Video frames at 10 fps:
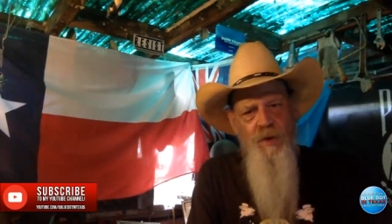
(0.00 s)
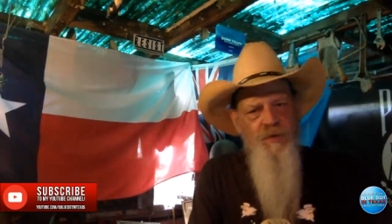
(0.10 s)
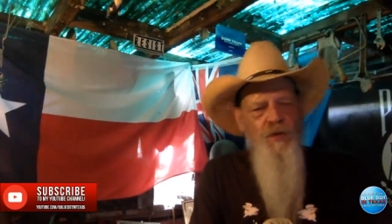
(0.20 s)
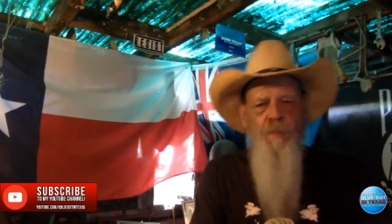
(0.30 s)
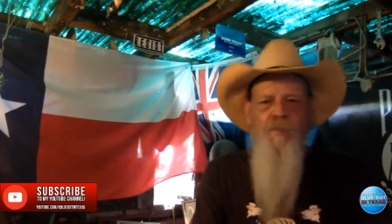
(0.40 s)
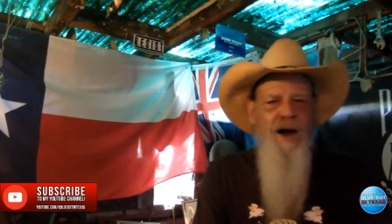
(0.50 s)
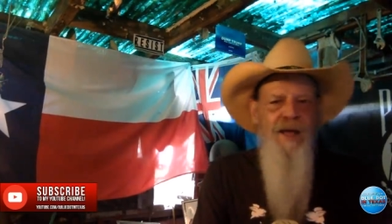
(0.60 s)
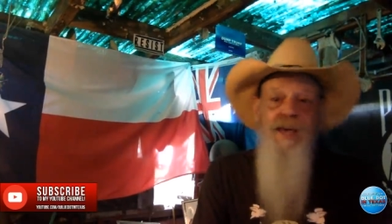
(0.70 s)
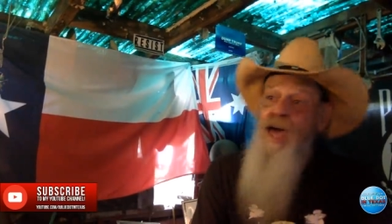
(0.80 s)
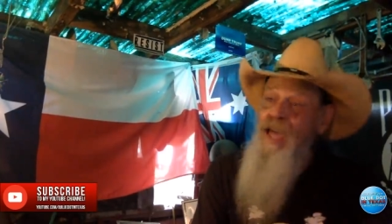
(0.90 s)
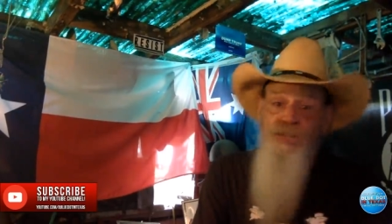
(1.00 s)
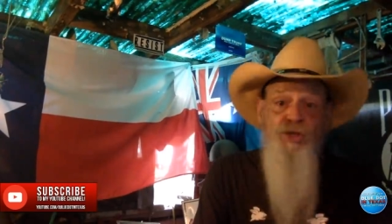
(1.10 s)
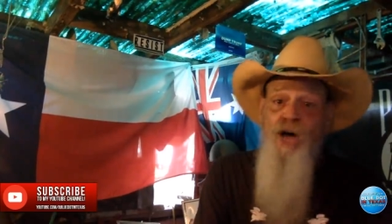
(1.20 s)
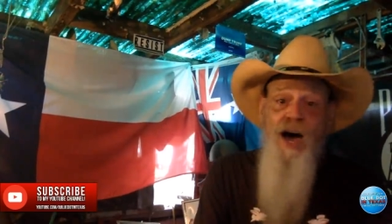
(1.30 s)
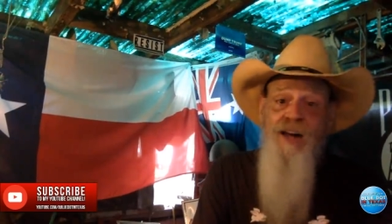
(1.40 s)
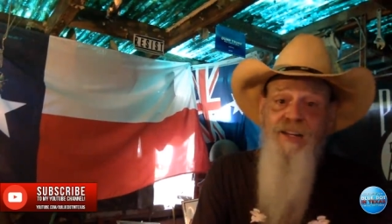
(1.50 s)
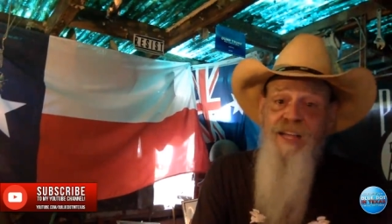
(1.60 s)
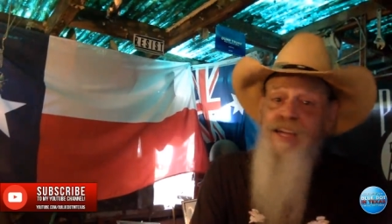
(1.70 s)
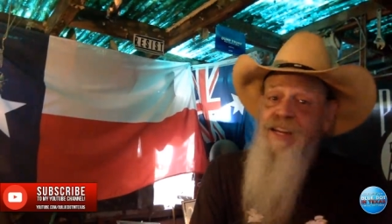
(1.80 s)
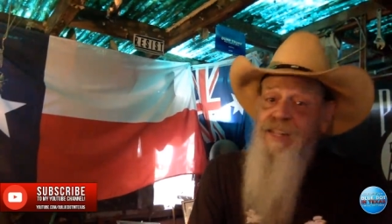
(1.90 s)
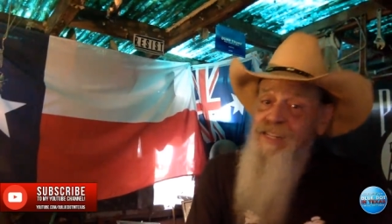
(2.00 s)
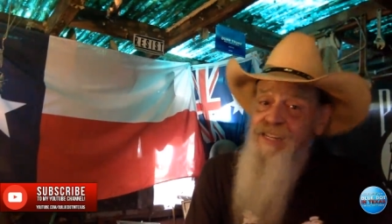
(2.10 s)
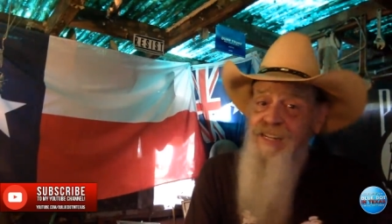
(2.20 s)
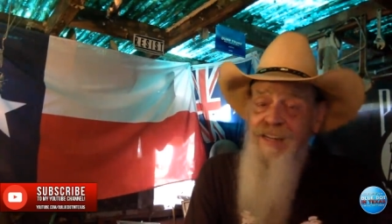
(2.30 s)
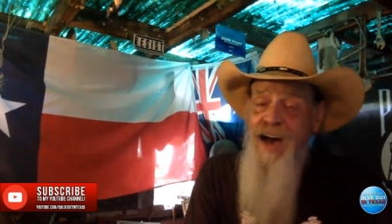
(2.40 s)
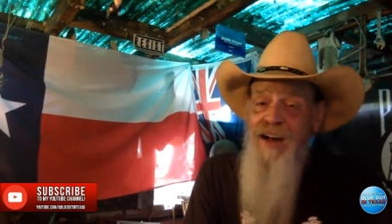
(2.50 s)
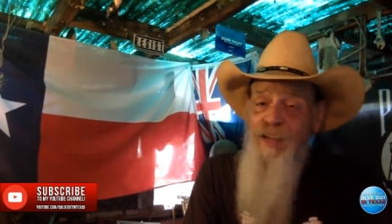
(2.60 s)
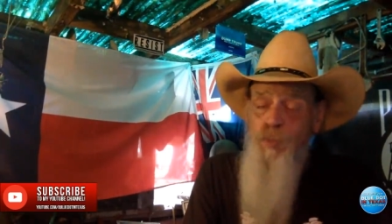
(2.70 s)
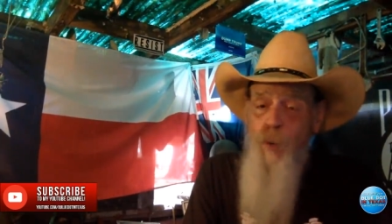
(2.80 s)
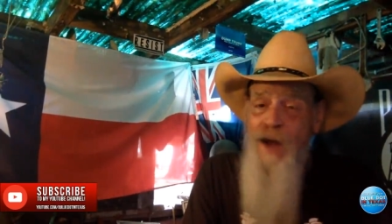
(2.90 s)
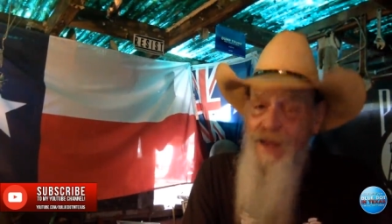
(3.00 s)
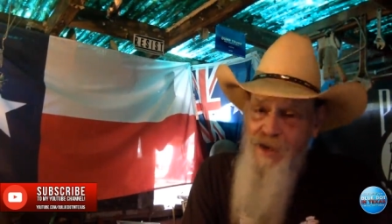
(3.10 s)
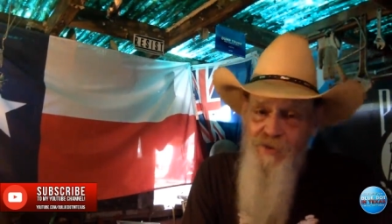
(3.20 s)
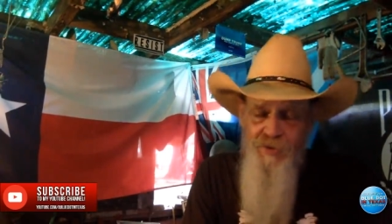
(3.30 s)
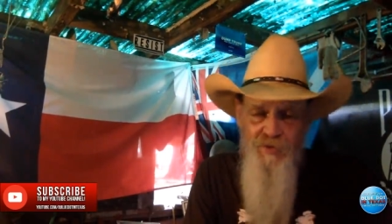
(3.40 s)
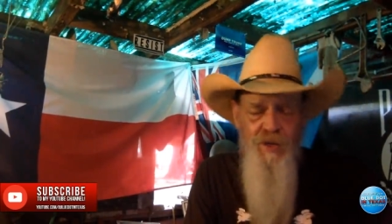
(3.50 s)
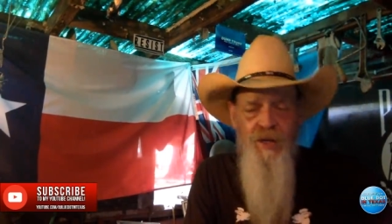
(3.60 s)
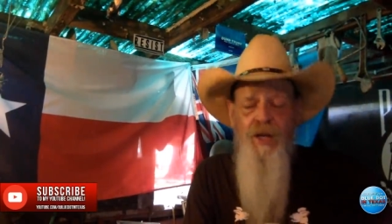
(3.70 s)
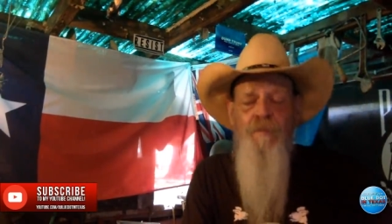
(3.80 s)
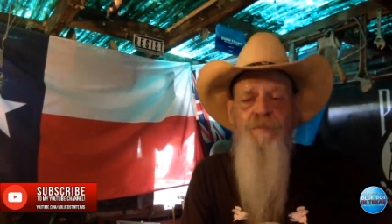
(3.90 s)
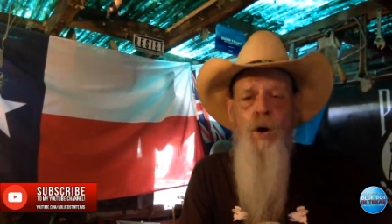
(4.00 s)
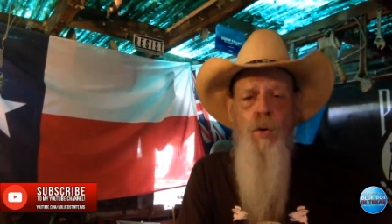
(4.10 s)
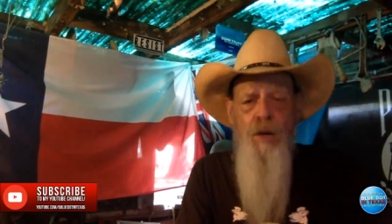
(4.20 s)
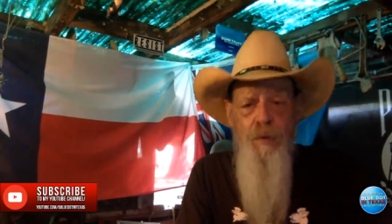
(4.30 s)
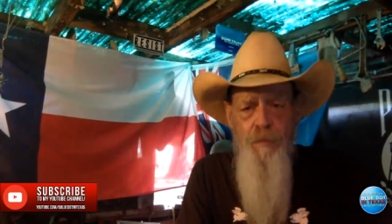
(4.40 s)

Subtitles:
Somebody, a John Dean in Donnie's White House, is gonna come forward